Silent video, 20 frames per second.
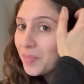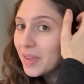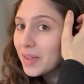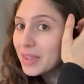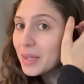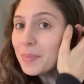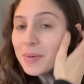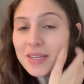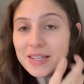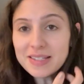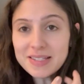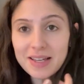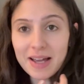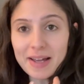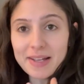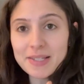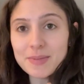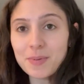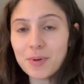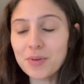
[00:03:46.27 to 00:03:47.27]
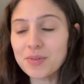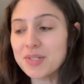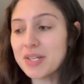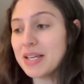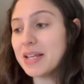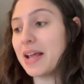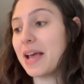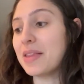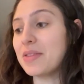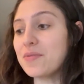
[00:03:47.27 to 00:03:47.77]
the P Science
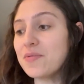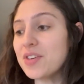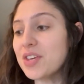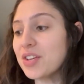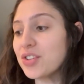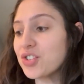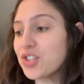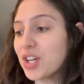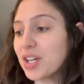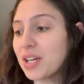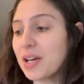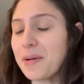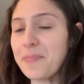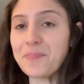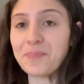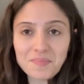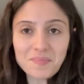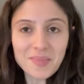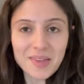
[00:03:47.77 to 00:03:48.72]
protein and the vegan chicken.